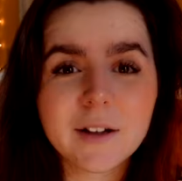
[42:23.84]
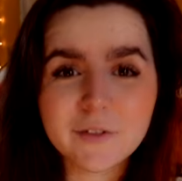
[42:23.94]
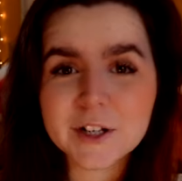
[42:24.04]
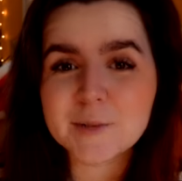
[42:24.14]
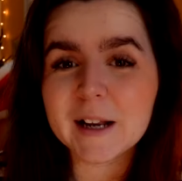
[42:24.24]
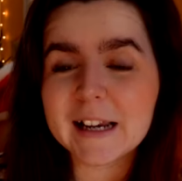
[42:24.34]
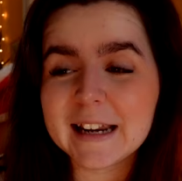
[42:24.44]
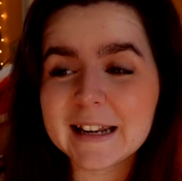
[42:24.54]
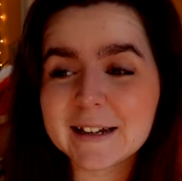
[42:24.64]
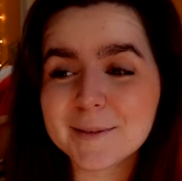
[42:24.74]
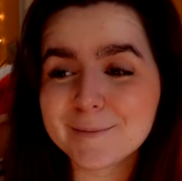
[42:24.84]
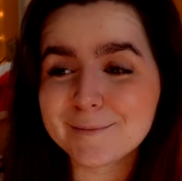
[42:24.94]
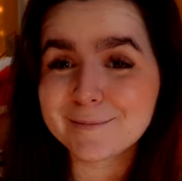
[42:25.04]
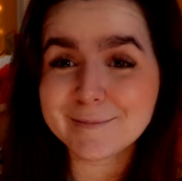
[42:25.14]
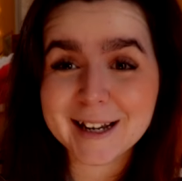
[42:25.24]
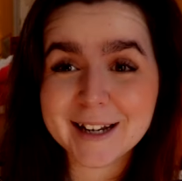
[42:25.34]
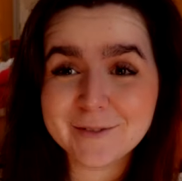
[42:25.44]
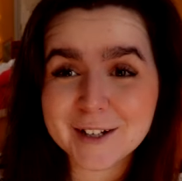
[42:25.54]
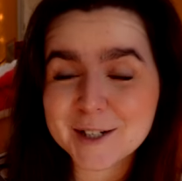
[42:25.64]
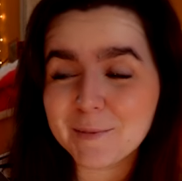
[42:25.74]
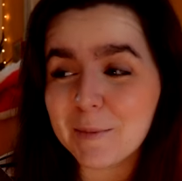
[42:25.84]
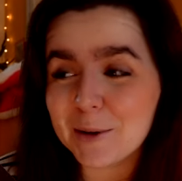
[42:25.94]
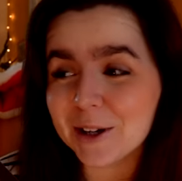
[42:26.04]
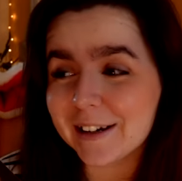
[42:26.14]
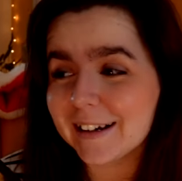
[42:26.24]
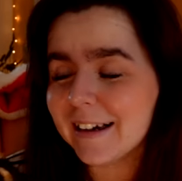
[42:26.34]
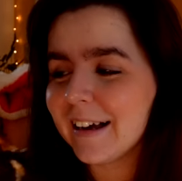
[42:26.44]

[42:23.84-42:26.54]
Finished my cleaning and I finished my book.